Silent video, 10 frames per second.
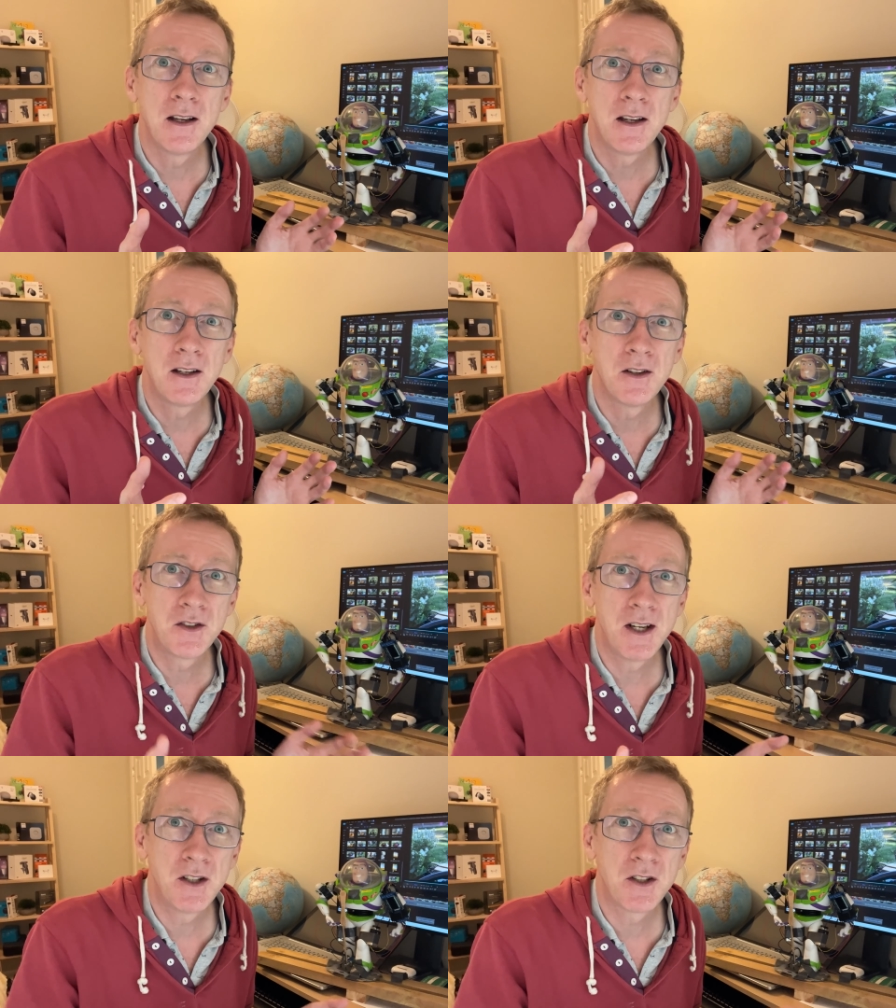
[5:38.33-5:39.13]

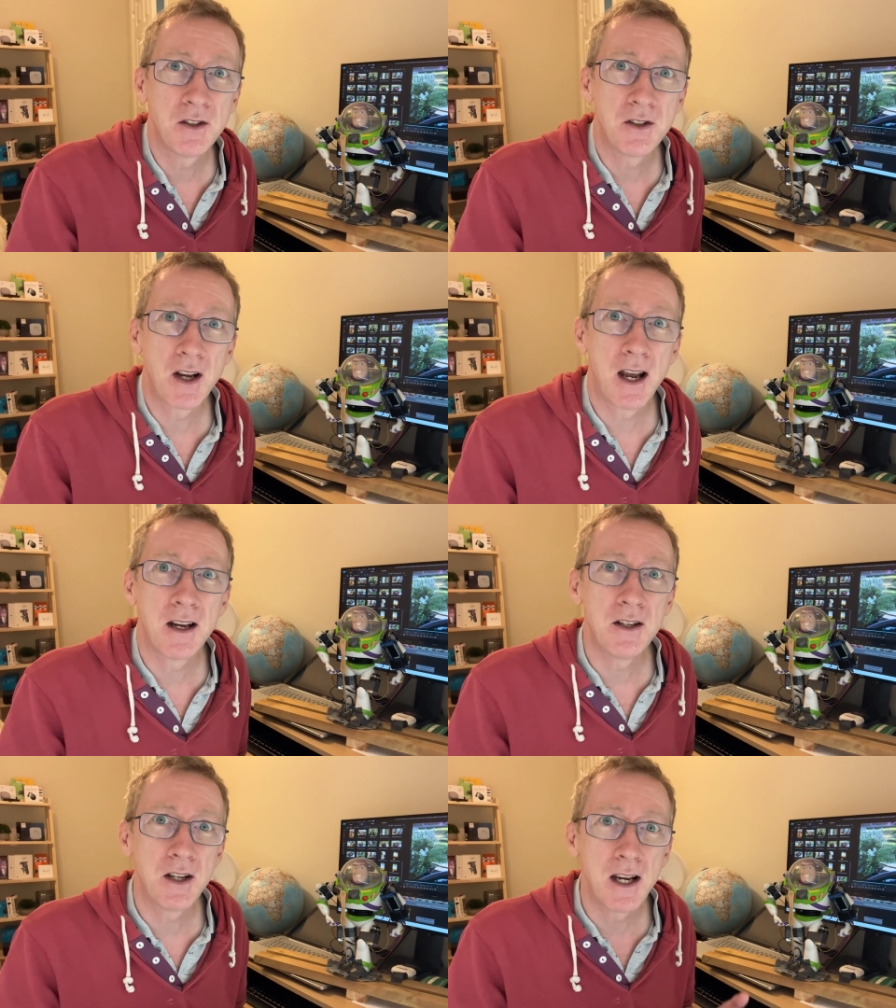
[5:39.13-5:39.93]
consistent
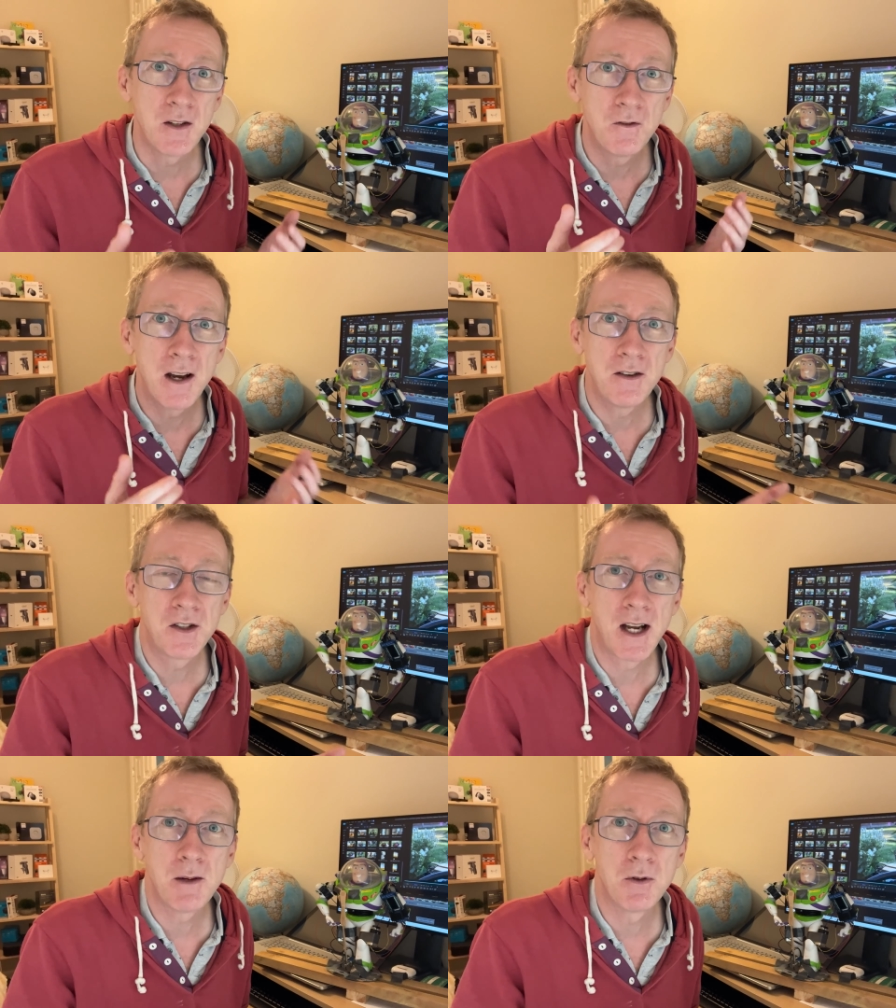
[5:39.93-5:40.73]
and is very
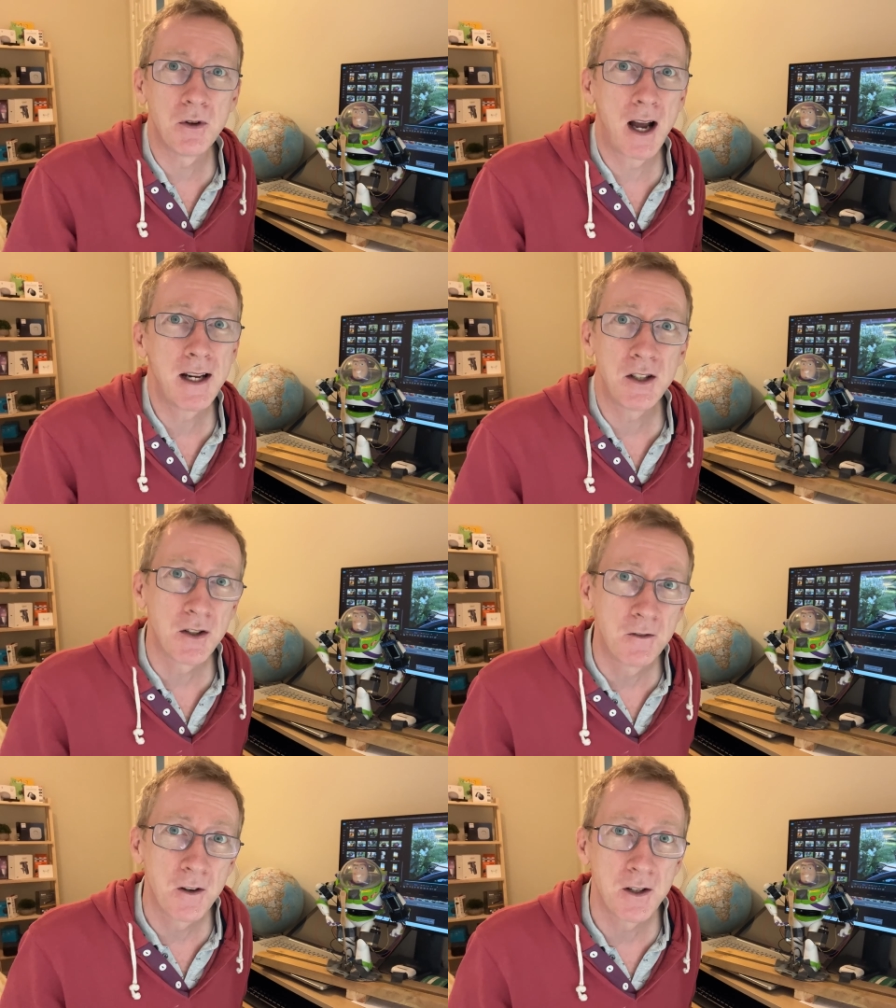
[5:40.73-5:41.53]
stable, and it's
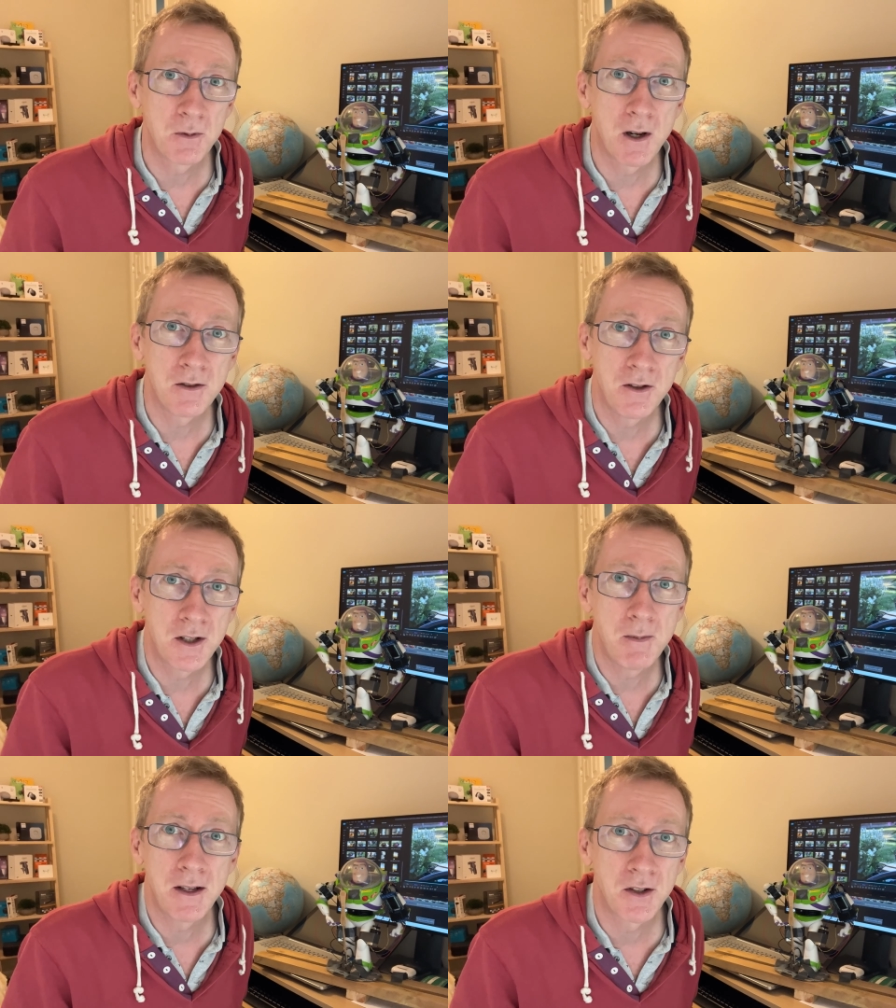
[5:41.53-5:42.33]
good fun as well using
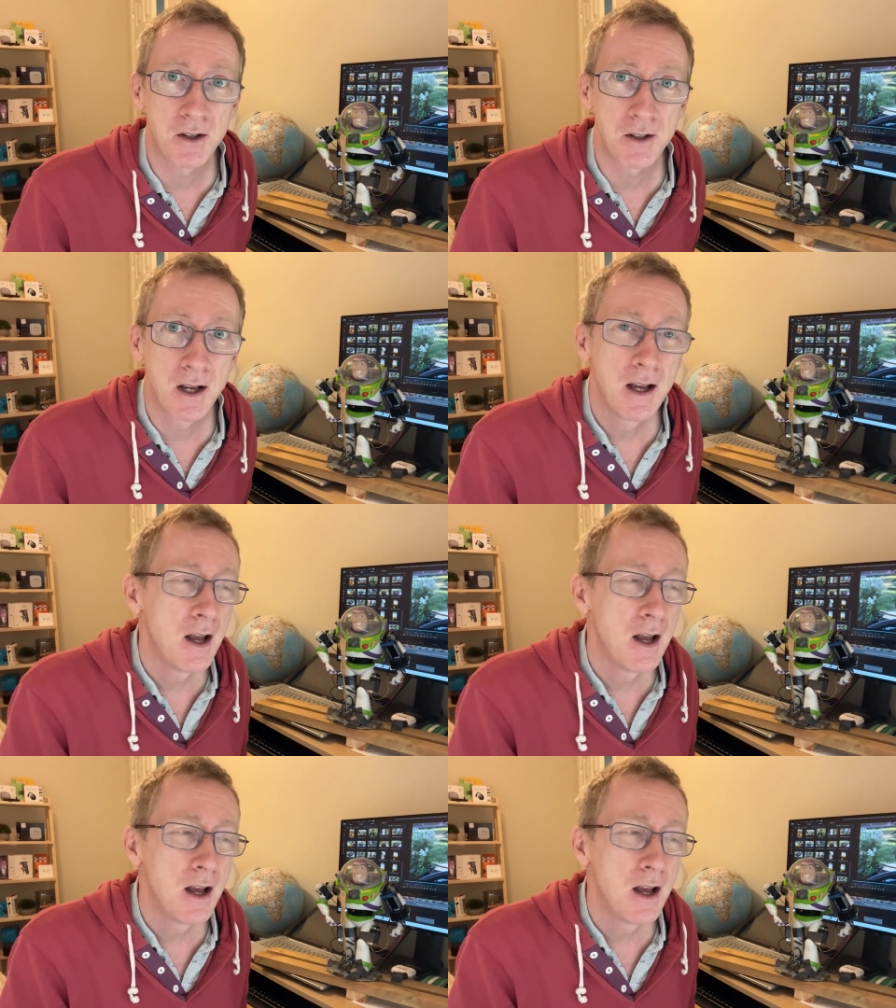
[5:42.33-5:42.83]
them inside.